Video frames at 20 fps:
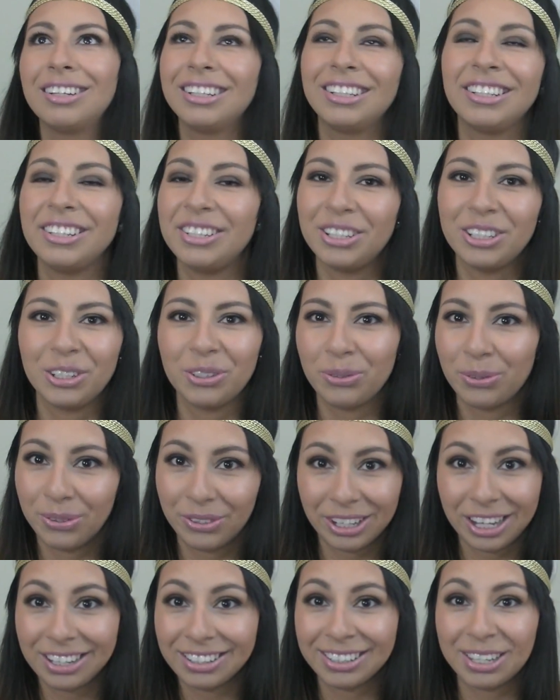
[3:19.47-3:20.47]

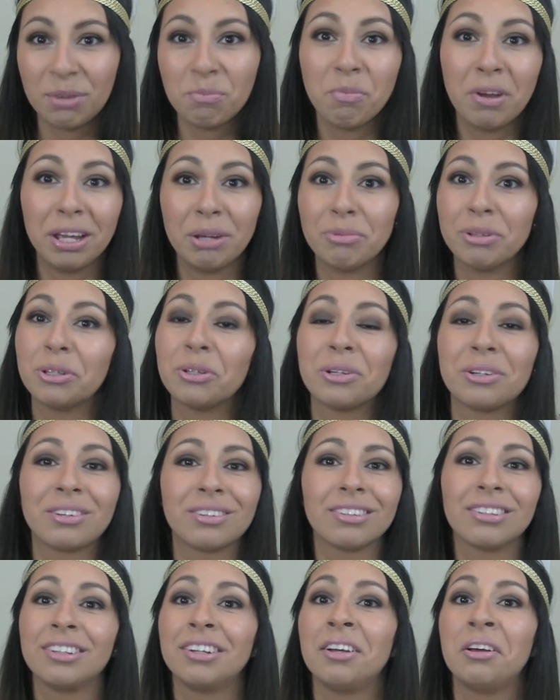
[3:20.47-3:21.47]
they make me
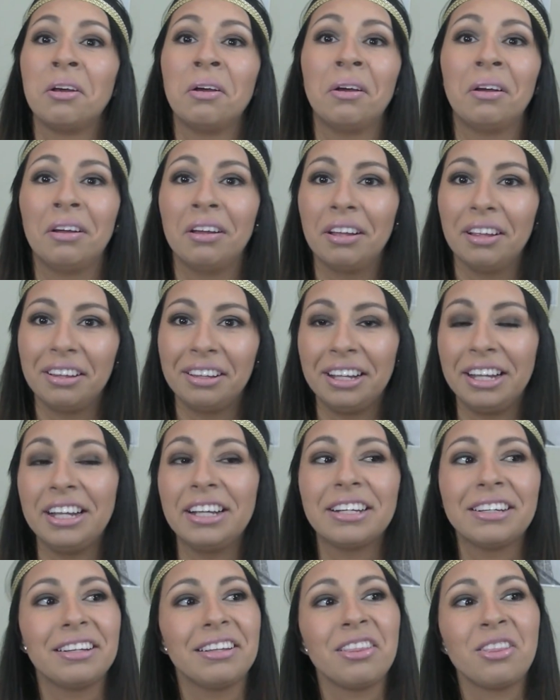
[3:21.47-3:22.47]
look
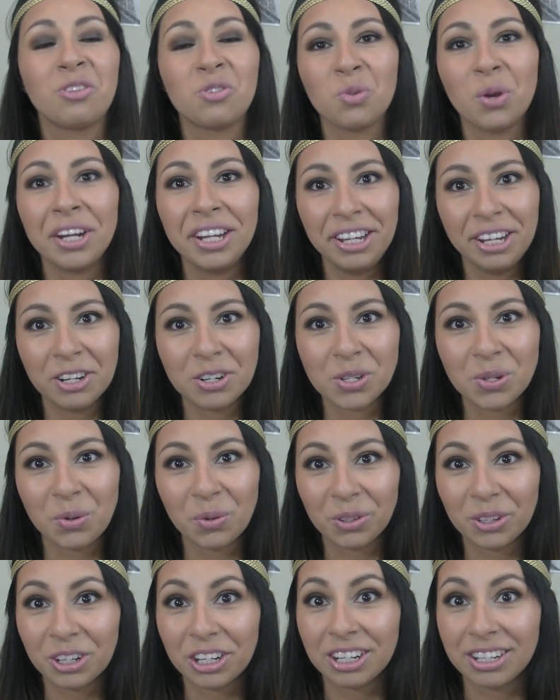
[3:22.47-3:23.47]
like 20 years
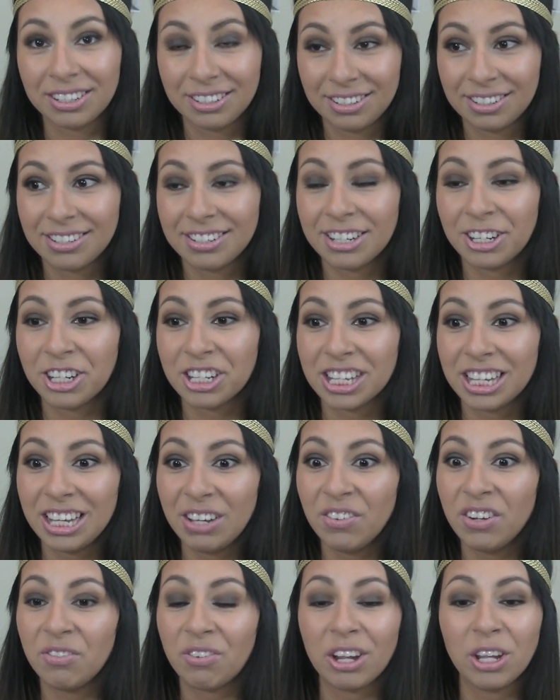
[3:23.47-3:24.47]
older. Seriously,
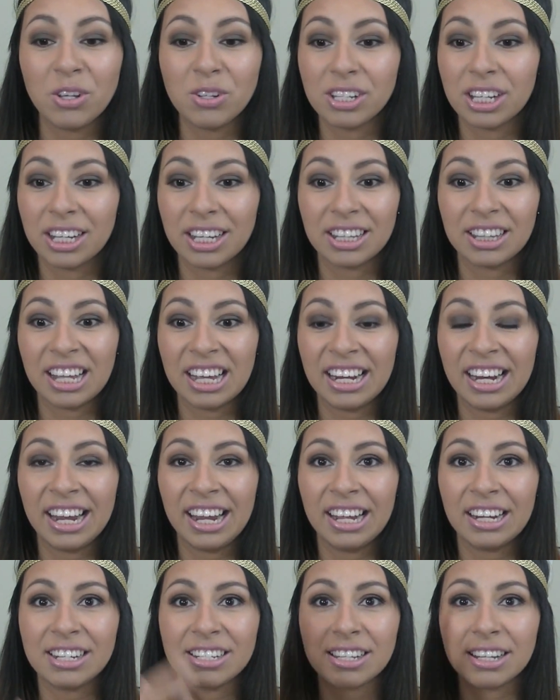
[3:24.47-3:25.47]
even if I use like a light
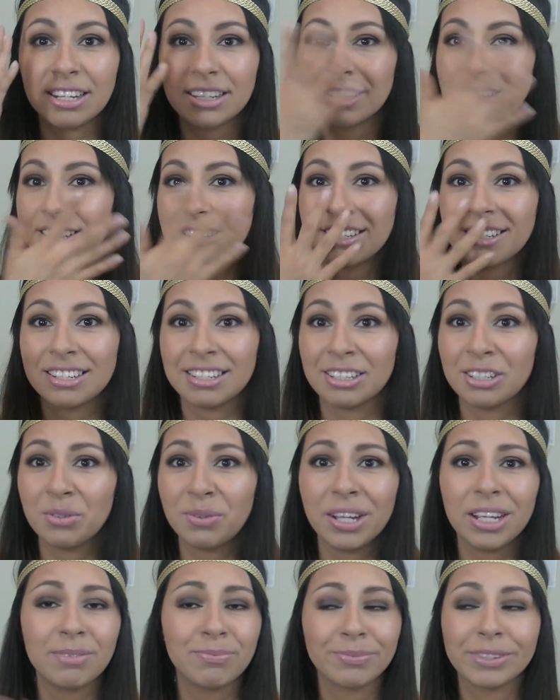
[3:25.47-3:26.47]
hand, it's like just a little
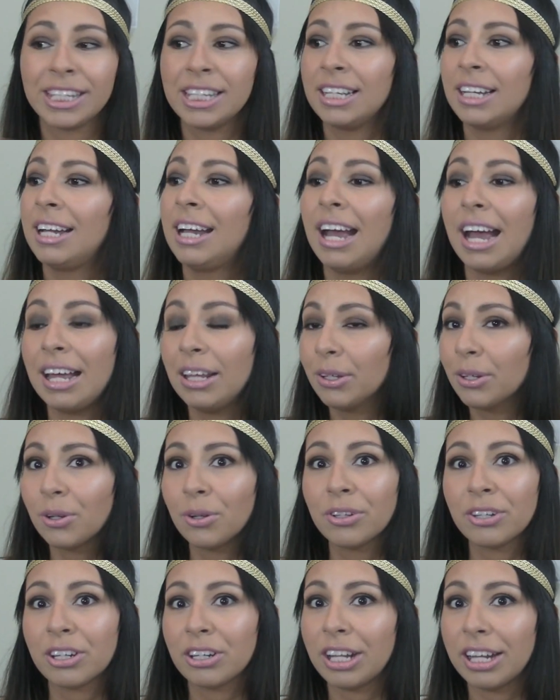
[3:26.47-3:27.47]
bit. I look
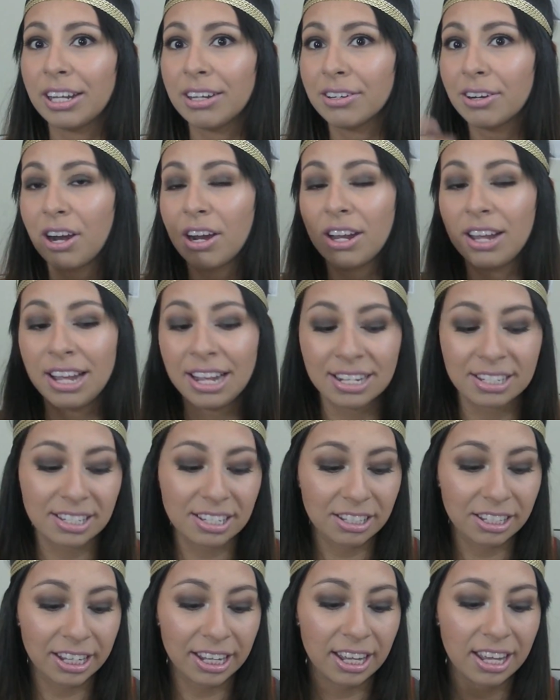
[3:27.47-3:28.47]
older like
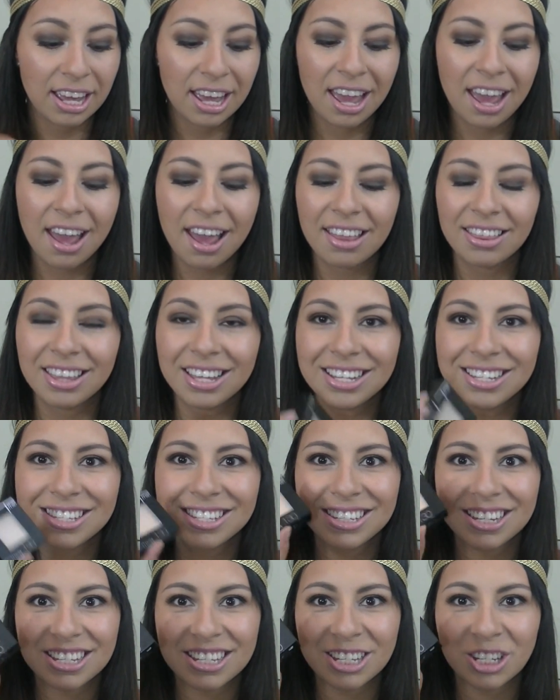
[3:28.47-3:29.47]
instantly. And this
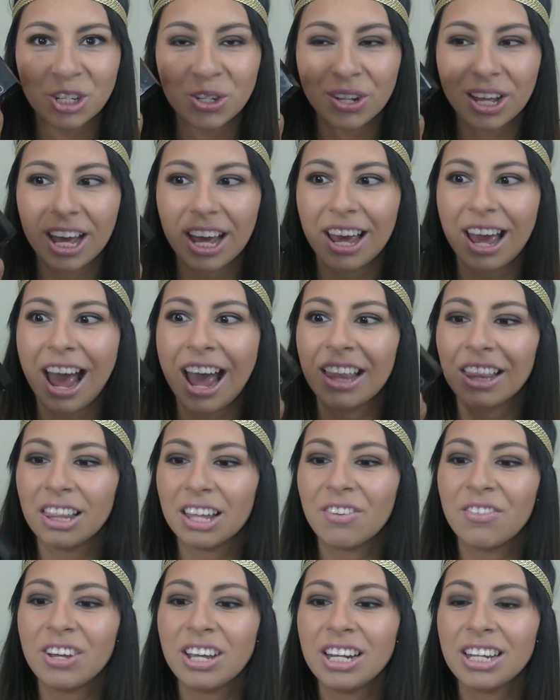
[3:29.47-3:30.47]
doesn't do that. I
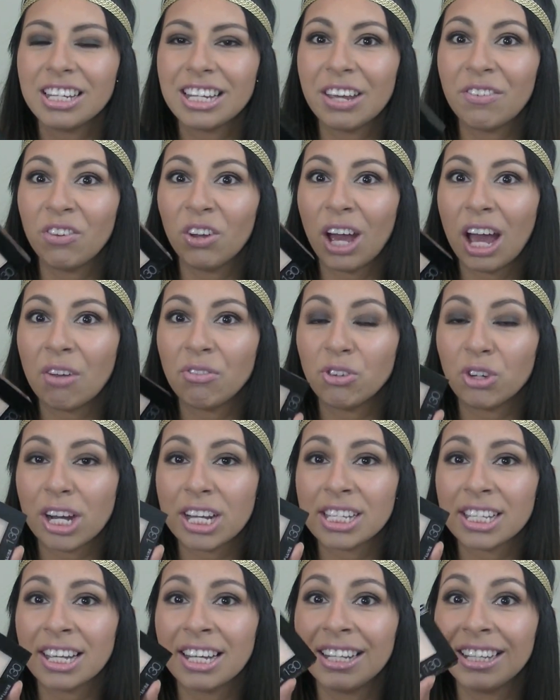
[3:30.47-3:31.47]
love it. If you have
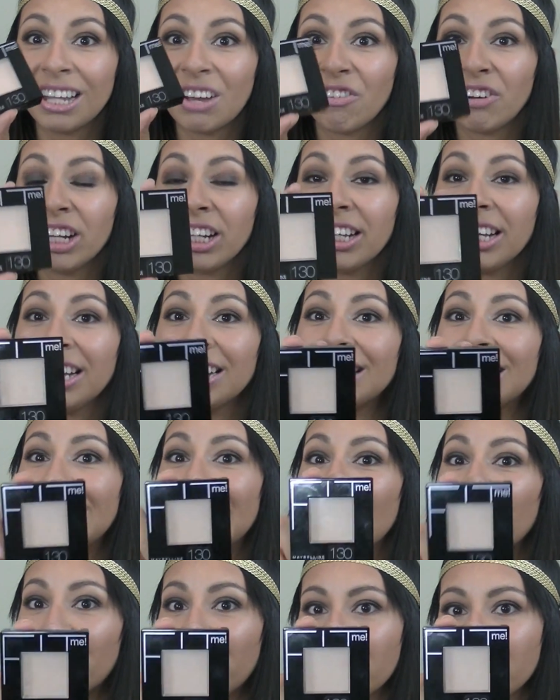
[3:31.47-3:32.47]
dry skin, definitely give